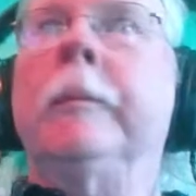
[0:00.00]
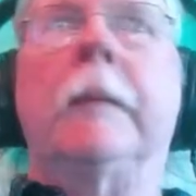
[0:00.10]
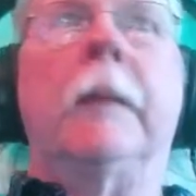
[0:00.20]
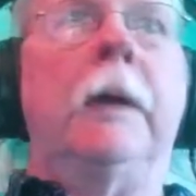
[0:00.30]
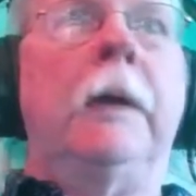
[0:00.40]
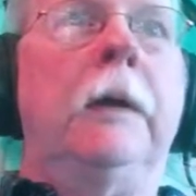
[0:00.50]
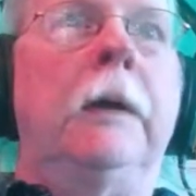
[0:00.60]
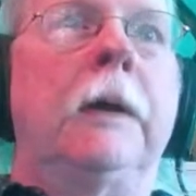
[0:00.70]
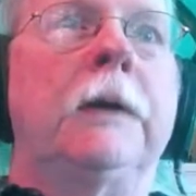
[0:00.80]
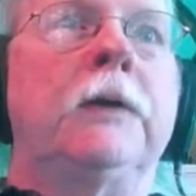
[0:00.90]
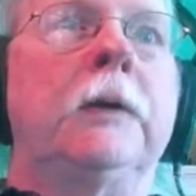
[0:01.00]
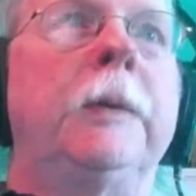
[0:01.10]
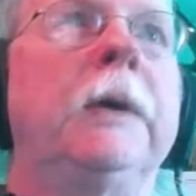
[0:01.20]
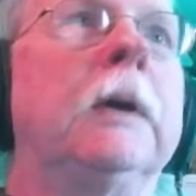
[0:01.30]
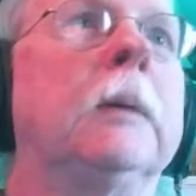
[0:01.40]
And I should
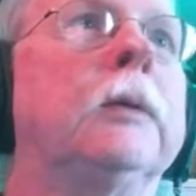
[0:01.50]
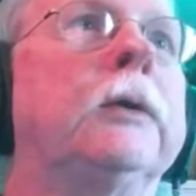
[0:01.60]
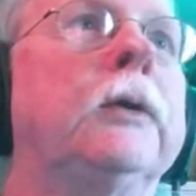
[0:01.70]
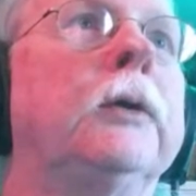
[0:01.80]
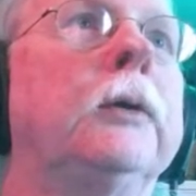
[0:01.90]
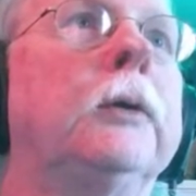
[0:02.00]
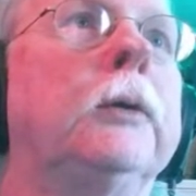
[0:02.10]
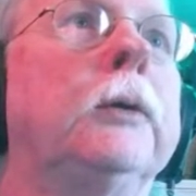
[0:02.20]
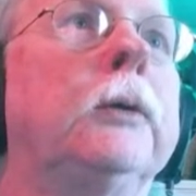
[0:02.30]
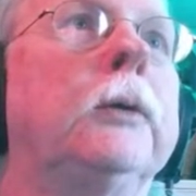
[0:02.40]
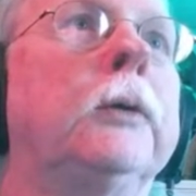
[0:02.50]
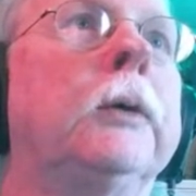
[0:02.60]
be able to